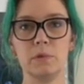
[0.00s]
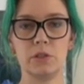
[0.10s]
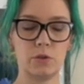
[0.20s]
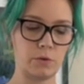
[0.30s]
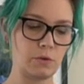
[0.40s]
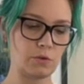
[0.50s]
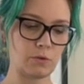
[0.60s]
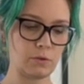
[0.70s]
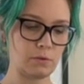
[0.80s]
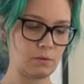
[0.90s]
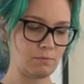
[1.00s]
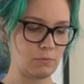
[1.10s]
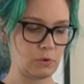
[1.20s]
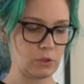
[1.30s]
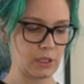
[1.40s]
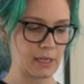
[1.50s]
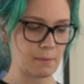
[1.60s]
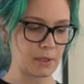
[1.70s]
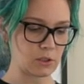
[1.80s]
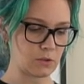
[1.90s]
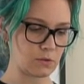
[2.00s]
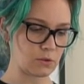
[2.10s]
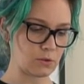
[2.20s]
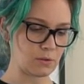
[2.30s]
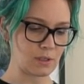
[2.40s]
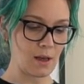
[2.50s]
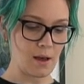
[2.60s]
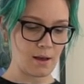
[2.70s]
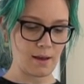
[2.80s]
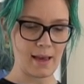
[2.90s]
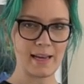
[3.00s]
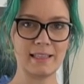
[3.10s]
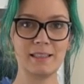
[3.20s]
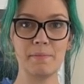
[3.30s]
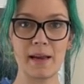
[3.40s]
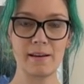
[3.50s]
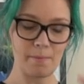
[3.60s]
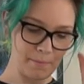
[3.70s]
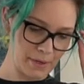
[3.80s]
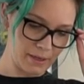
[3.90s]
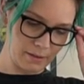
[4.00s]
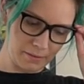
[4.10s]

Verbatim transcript: just all the screws. You usually get a bunch of screws. It's my number.